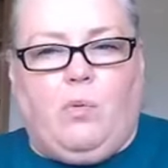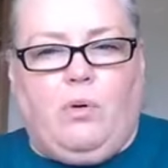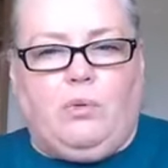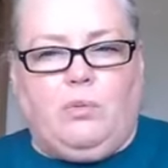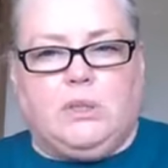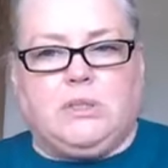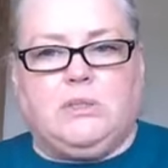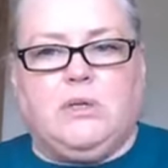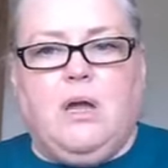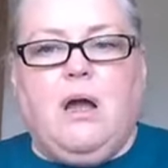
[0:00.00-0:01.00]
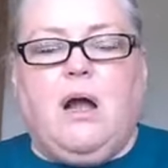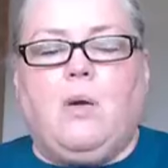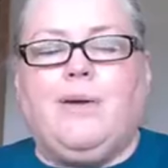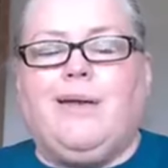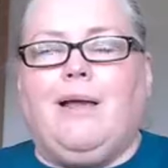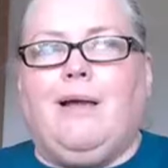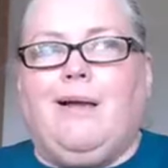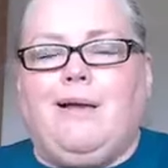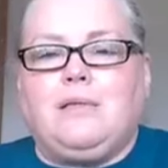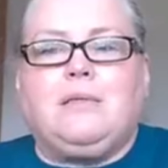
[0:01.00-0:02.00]
What we want? Are we
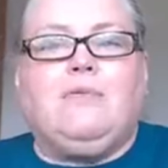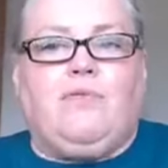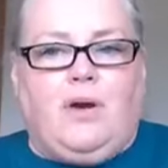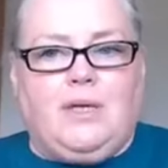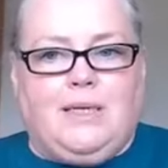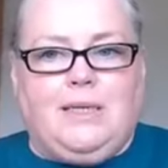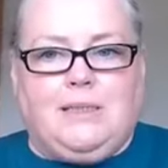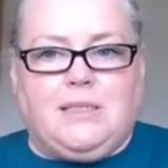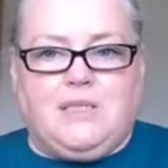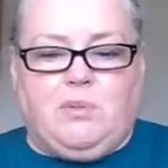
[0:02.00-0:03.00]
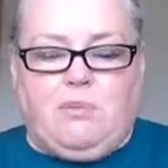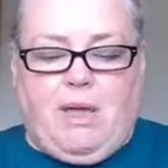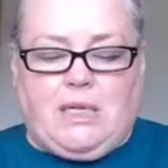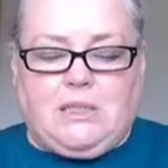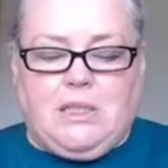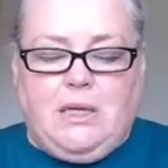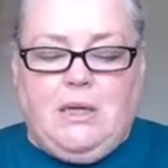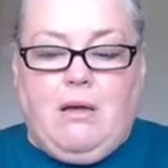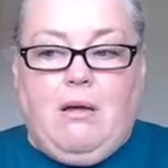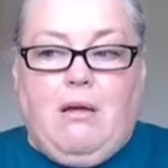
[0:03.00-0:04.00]
asking for our needs to be met?
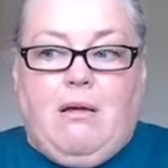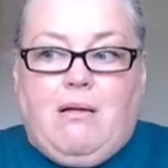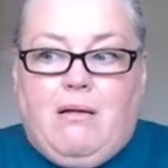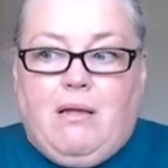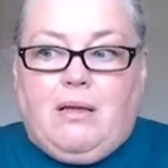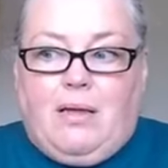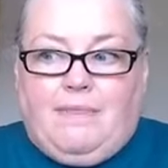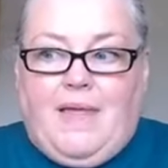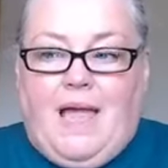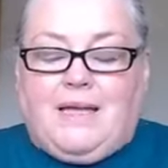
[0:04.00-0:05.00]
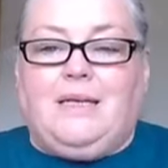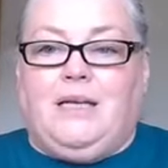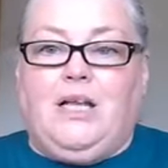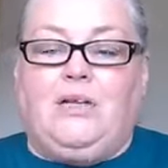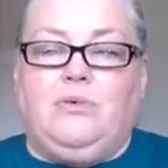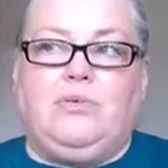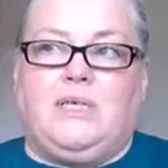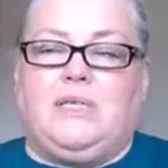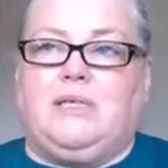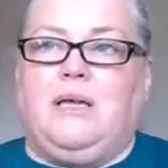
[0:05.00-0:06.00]
And that can include,
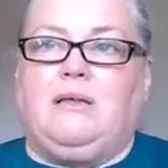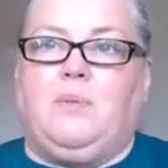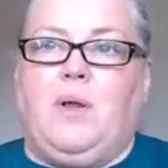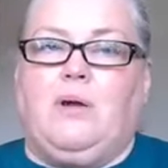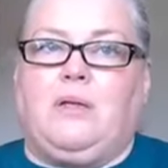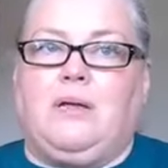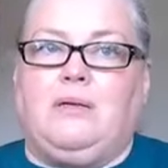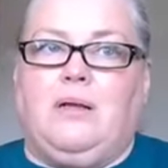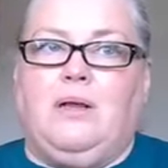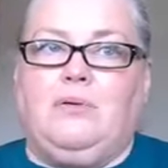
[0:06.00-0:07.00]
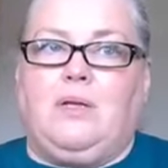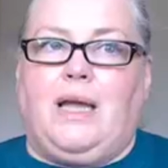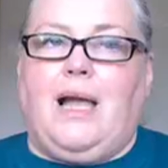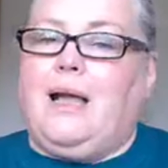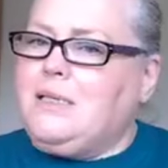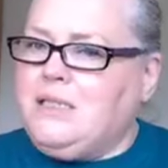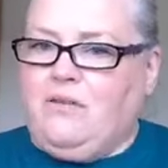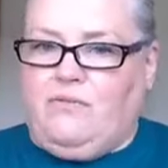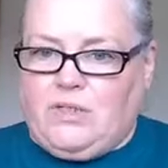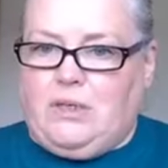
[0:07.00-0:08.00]
as I say in the blog, that can include like
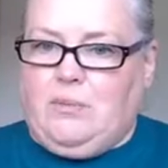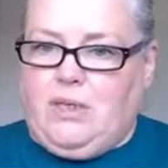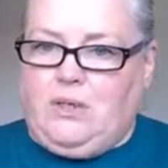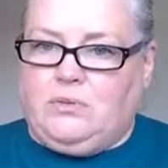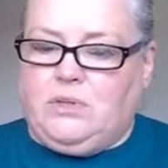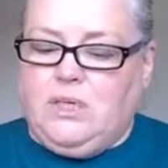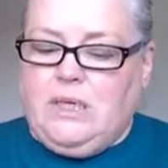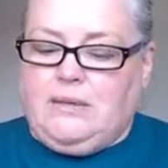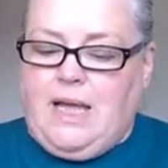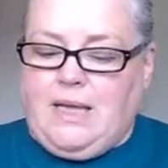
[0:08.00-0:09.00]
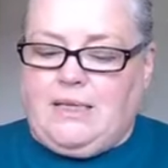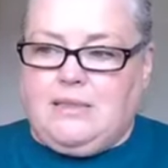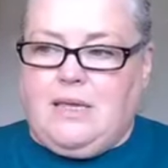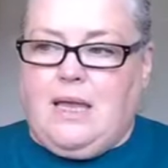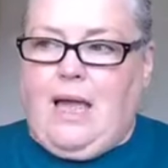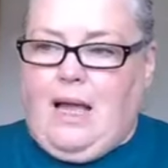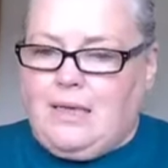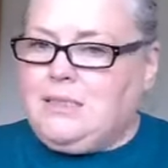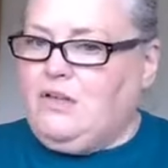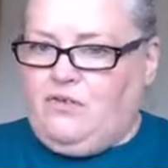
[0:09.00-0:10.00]
asking for time alone. That can say
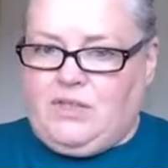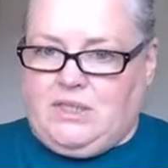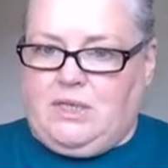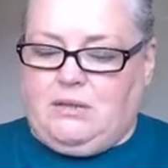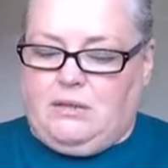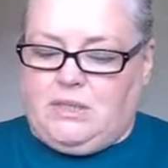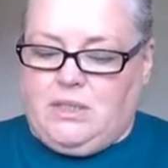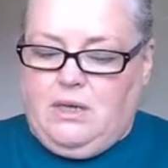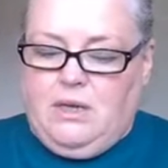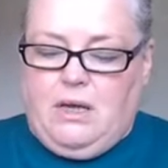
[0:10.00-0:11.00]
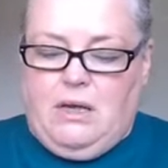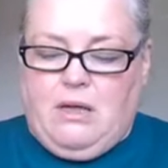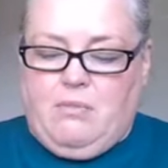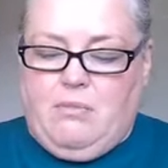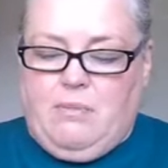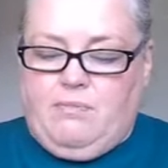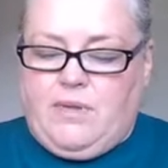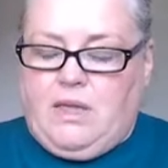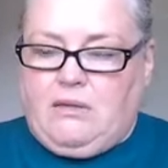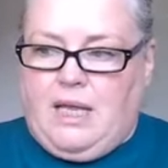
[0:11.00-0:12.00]
asking for the date night.
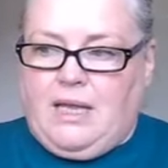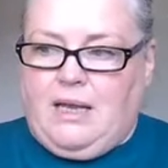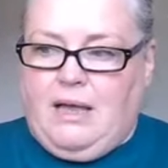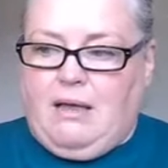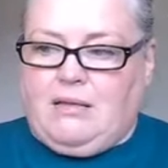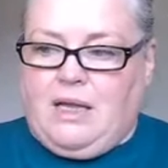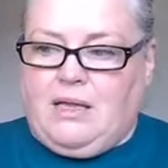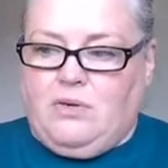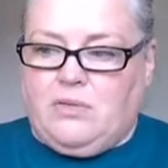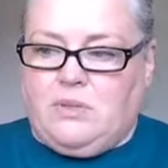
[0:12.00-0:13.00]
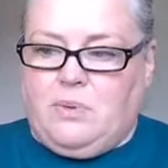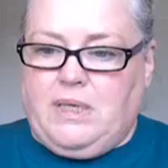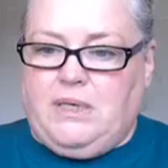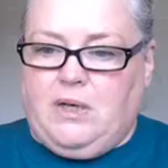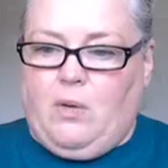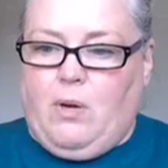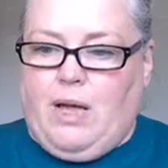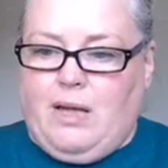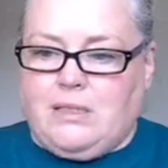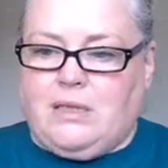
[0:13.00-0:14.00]
That can also be,
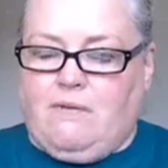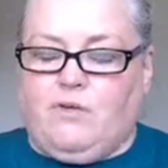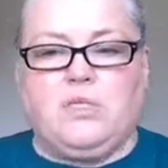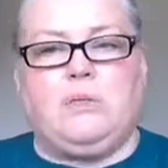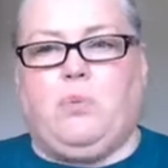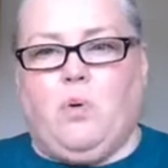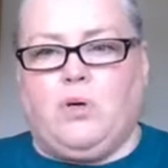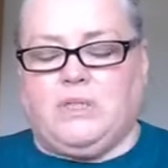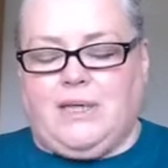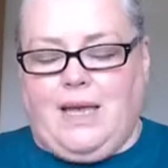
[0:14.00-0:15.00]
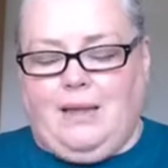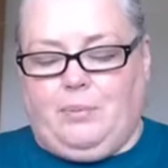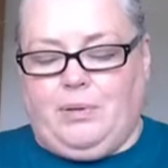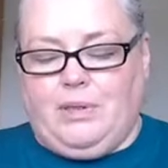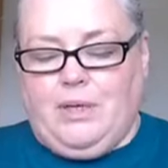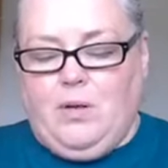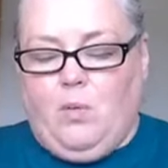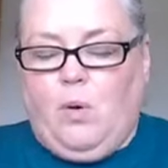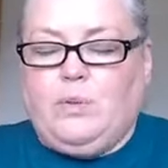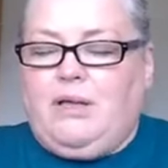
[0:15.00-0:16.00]
asking for support and help.
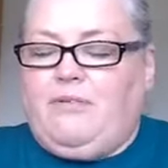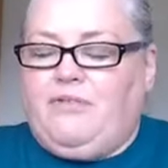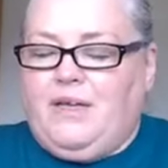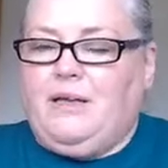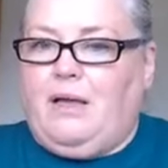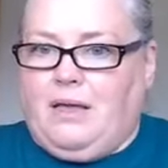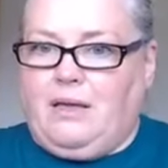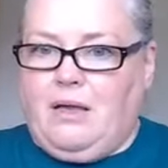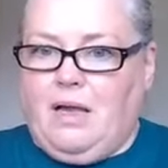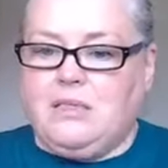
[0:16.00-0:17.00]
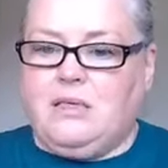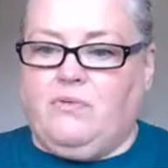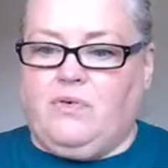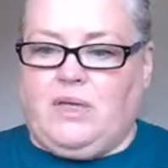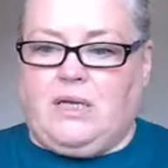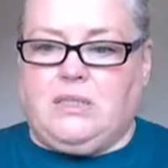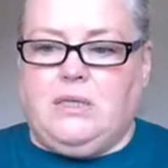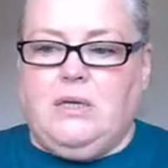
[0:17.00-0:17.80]
What would that feel like, asking for that?